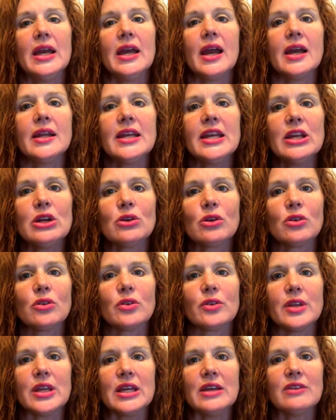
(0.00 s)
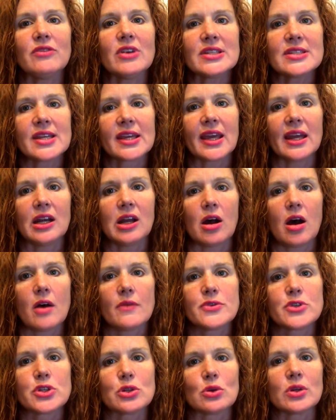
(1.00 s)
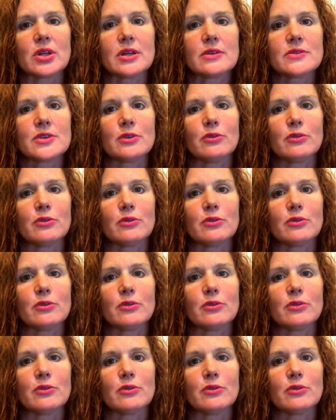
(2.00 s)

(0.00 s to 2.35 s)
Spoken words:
And here, the investigating officer gives